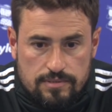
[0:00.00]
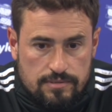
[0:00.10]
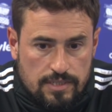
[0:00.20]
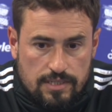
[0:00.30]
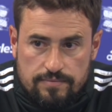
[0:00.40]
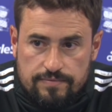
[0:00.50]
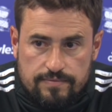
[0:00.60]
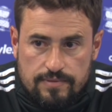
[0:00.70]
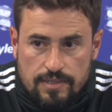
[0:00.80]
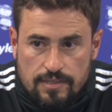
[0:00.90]
Yeah, if
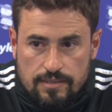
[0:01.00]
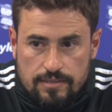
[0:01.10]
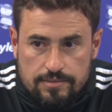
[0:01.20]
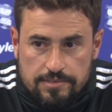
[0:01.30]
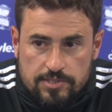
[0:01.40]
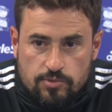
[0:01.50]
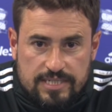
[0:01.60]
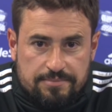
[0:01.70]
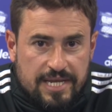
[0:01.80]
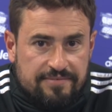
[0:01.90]
you need to
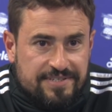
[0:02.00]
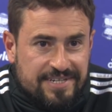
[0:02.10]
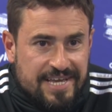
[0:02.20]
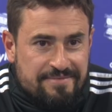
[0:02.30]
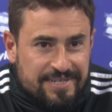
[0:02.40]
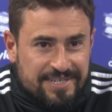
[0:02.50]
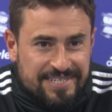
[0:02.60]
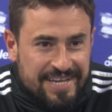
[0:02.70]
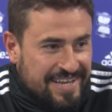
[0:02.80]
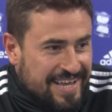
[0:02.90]
ask me after the game,
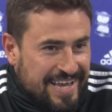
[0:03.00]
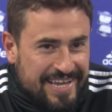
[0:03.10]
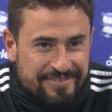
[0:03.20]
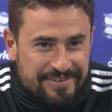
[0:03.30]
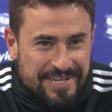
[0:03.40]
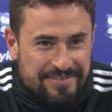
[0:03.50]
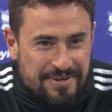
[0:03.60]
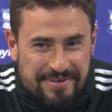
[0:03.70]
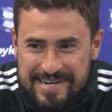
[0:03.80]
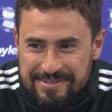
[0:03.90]
because if
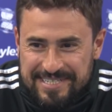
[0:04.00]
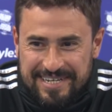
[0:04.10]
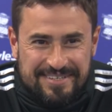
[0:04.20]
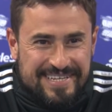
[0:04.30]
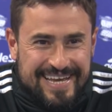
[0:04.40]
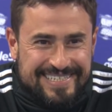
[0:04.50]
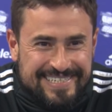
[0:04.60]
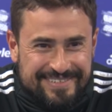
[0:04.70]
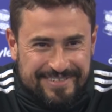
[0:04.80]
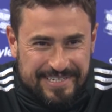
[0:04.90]
we win, I will tell you yes,
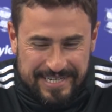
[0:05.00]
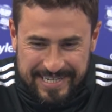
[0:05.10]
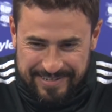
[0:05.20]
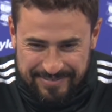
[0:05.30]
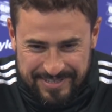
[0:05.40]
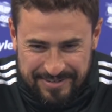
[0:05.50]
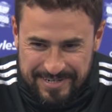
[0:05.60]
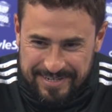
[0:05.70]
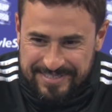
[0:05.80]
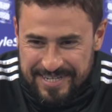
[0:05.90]
and if we don't
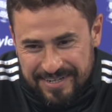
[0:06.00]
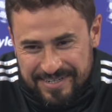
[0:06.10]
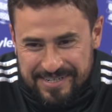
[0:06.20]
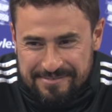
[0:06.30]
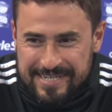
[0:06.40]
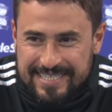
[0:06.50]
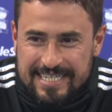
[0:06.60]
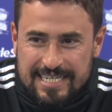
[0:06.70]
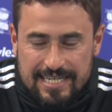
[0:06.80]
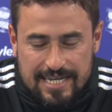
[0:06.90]
win, I will tell you no. But
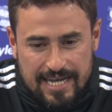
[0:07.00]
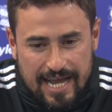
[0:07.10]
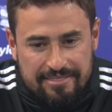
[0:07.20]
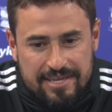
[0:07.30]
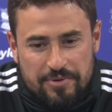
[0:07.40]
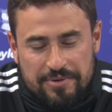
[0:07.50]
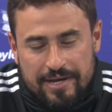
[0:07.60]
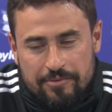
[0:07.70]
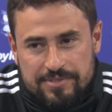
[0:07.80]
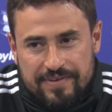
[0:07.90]
I think
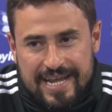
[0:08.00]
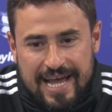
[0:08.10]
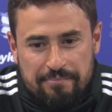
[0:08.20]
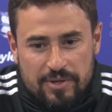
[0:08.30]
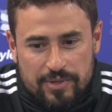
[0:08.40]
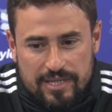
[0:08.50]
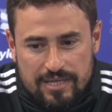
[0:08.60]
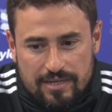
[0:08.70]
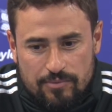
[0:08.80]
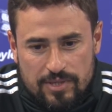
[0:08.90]
I was very happy with
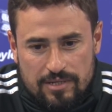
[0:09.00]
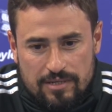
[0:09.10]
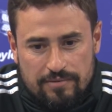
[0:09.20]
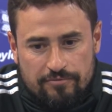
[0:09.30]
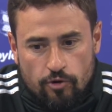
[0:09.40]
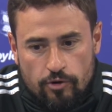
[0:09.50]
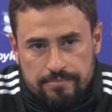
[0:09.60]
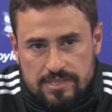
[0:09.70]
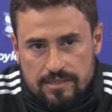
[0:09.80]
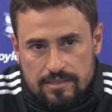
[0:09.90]
the
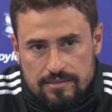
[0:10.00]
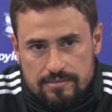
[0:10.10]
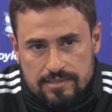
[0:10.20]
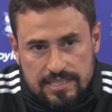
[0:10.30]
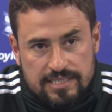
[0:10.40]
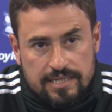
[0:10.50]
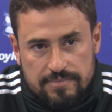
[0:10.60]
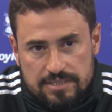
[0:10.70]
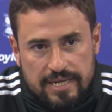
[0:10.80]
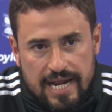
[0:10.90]
form that this team
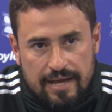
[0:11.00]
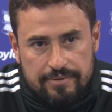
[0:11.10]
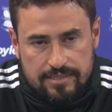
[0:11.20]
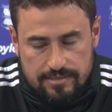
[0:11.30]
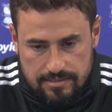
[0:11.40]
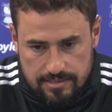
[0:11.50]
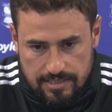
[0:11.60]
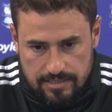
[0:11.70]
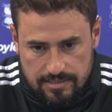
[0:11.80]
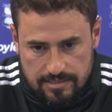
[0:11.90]
has been having
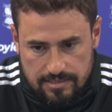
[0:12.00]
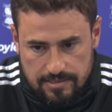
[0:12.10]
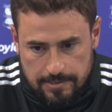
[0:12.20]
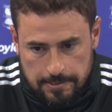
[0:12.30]
since